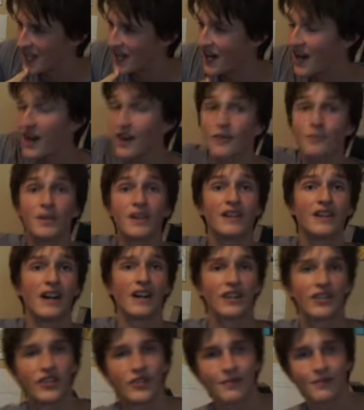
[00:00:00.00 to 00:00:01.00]
I'll be
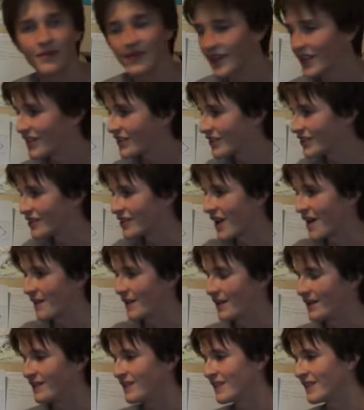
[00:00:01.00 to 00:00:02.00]
nice. It's a
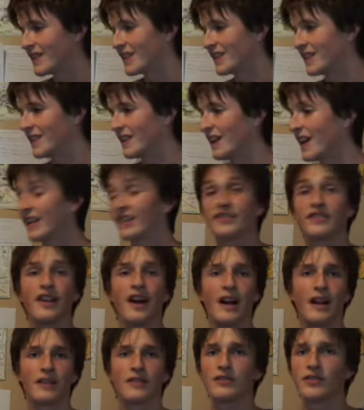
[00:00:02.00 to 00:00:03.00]
7. It's
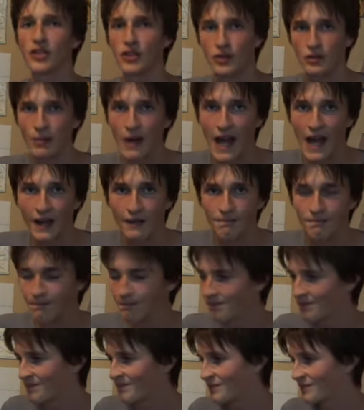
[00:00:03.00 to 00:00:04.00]
not too bad.
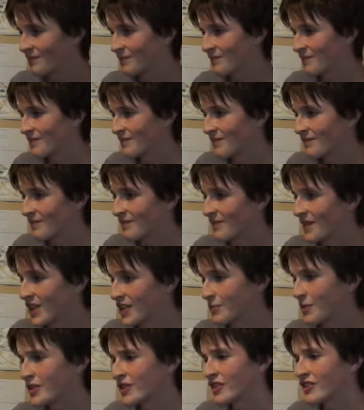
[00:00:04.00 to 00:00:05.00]

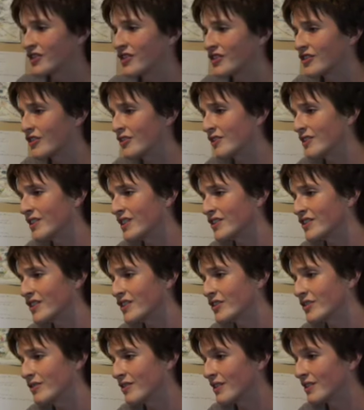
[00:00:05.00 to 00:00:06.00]
Especially since it only lasted
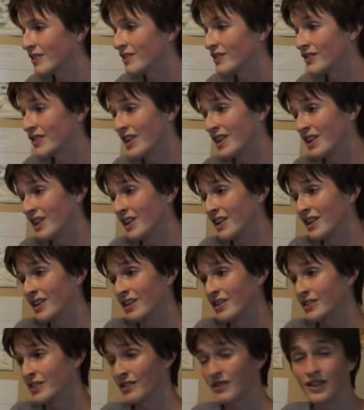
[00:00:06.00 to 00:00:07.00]
2 years.
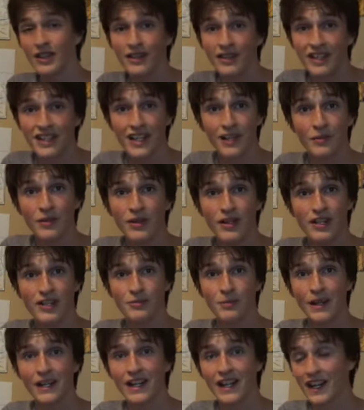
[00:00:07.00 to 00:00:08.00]
So clearly they weren't
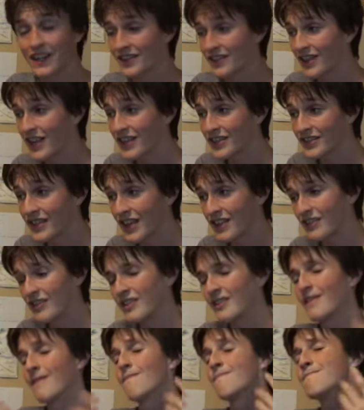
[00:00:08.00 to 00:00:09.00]
expecting it to last that
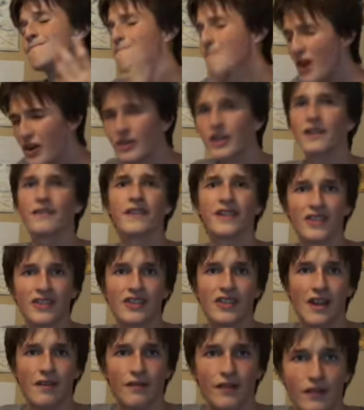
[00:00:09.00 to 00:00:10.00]
long. I'll give it a
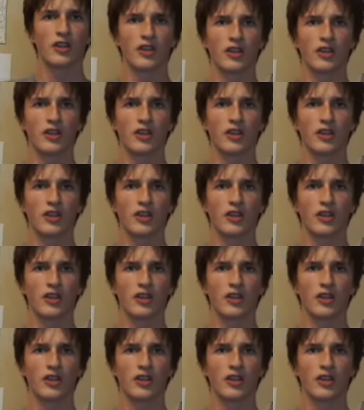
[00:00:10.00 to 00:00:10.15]
7.